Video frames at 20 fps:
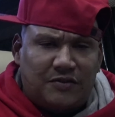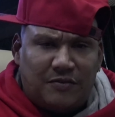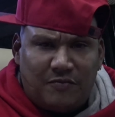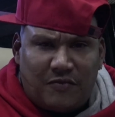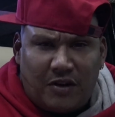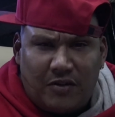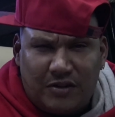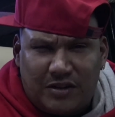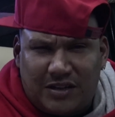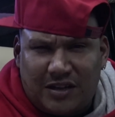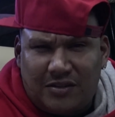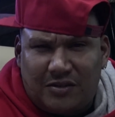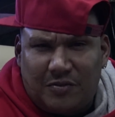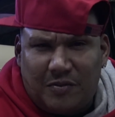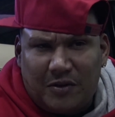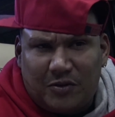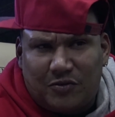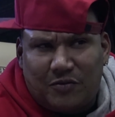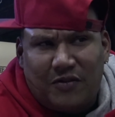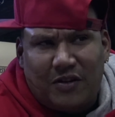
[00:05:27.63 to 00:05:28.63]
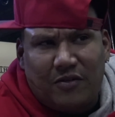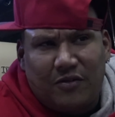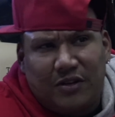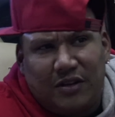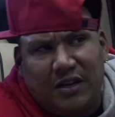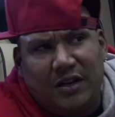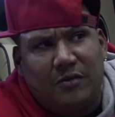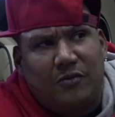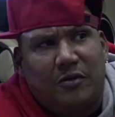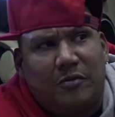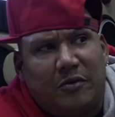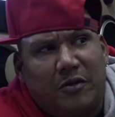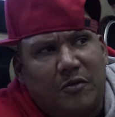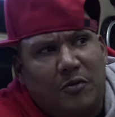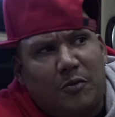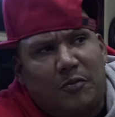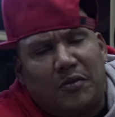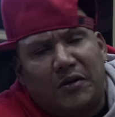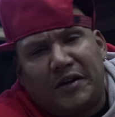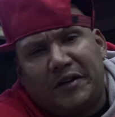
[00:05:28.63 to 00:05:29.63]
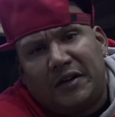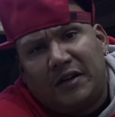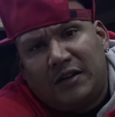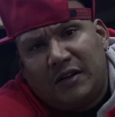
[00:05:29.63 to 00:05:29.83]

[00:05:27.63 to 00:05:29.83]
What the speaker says: very sentimental, very deep with me with Pun.